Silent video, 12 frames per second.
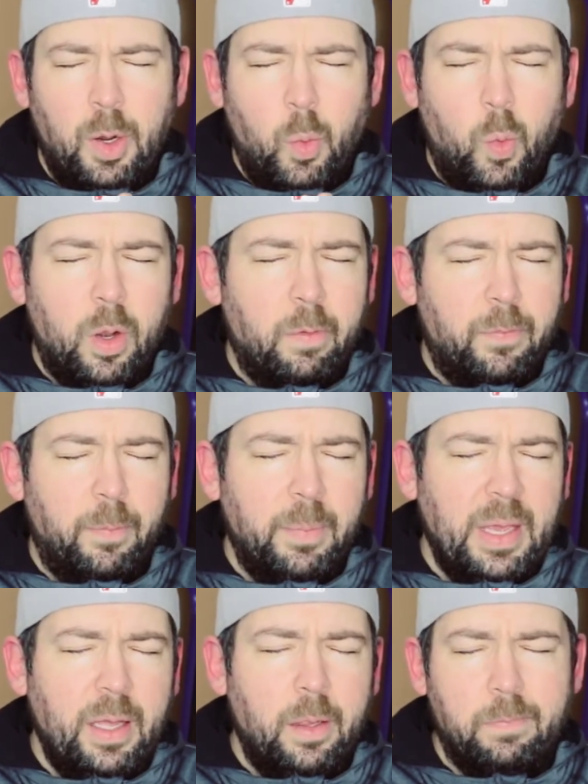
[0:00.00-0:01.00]
wonderful
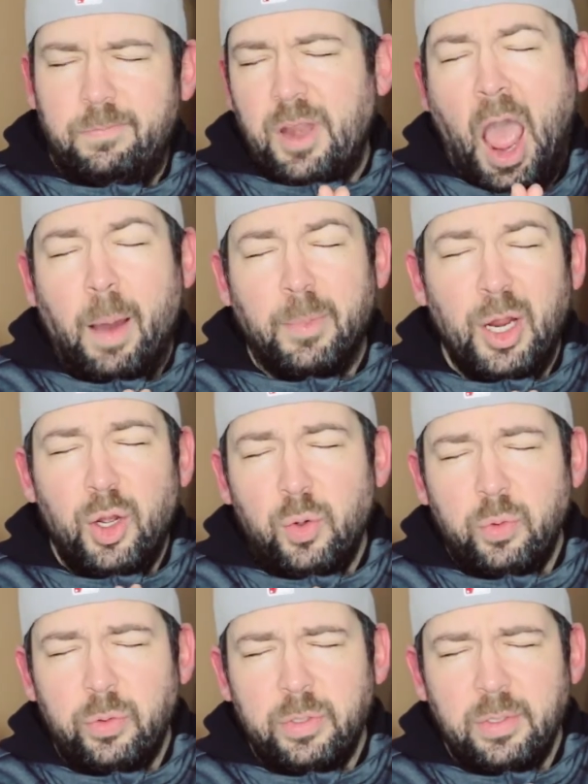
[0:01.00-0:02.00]
meal of
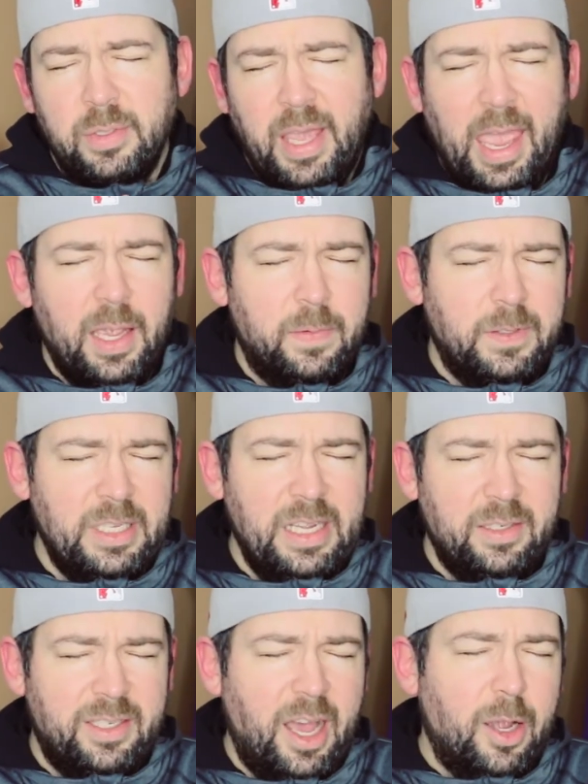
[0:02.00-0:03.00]
Domino's, KFC,
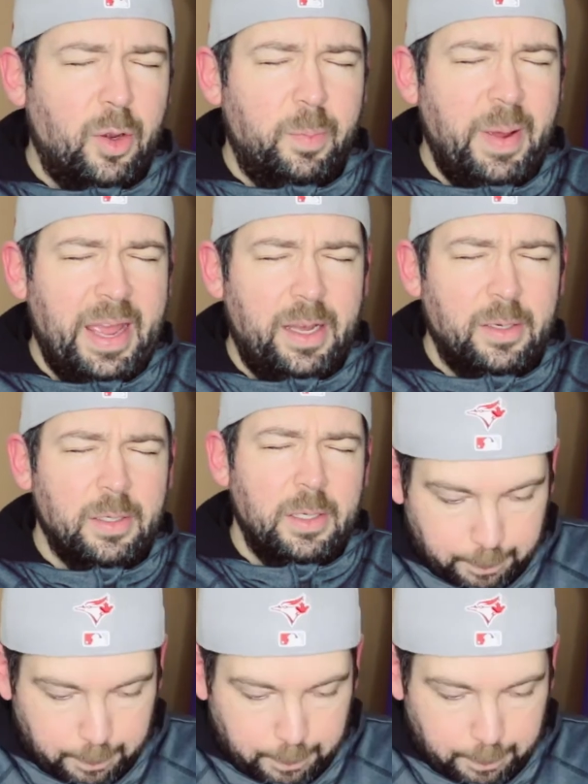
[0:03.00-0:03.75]
and Taco Bell.